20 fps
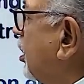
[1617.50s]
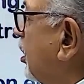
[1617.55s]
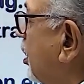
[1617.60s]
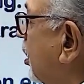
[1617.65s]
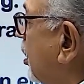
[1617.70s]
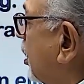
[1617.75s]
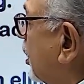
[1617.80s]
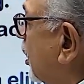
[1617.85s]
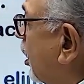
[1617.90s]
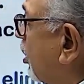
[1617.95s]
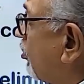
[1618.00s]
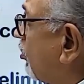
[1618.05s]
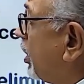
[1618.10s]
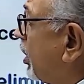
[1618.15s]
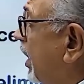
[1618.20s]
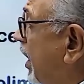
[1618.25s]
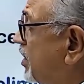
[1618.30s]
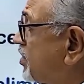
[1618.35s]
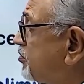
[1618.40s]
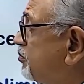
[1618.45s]
Now
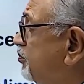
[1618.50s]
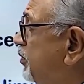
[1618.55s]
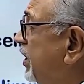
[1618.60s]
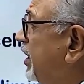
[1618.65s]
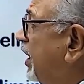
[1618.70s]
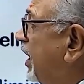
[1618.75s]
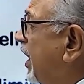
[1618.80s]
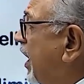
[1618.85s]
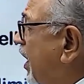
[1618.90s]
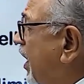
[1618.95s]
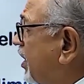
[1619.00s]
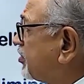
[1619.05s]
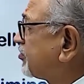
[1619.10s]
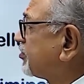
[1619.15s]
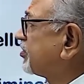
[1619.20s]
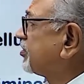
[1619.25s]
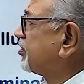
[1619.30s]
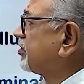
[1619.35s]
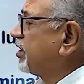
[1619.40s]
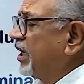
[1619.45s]
Hb acts
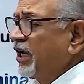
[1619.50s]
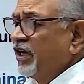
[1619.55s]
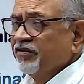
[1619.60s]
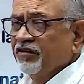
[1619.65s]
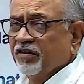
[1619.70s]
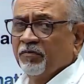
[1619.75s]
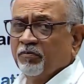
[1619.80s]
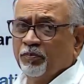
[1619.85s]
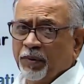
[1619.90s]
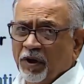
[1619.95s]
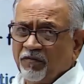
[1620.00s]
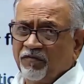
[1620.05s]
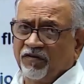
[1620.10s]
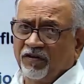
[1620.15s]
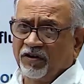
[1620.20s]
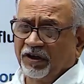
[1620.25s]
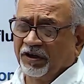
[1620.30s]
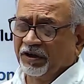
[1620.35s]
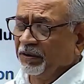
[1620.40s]
as a buffer.